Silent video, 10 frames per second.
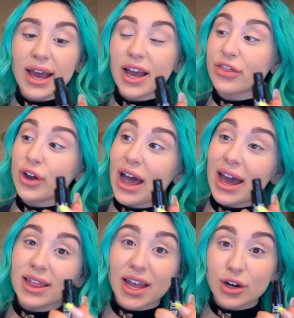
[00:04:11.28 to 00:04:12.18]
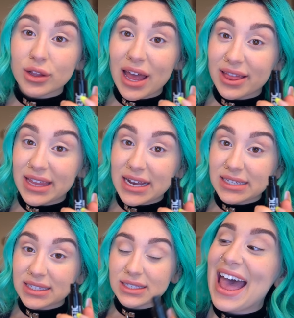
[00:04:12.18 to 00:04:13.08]
I got their eyeliner like
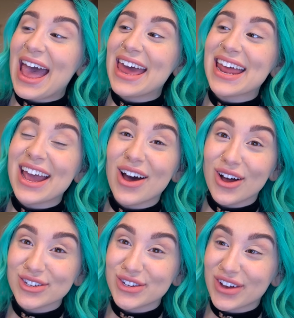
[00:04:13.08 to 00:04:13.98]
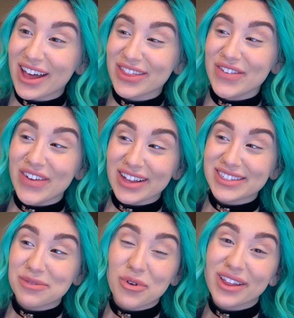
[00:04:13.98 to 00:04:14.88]
this, and I also got the felt
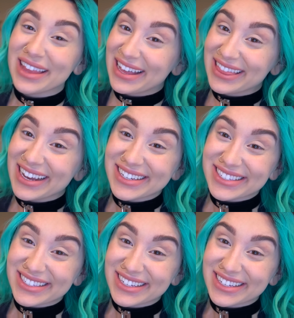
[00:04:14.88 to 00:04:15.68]
tip one like this.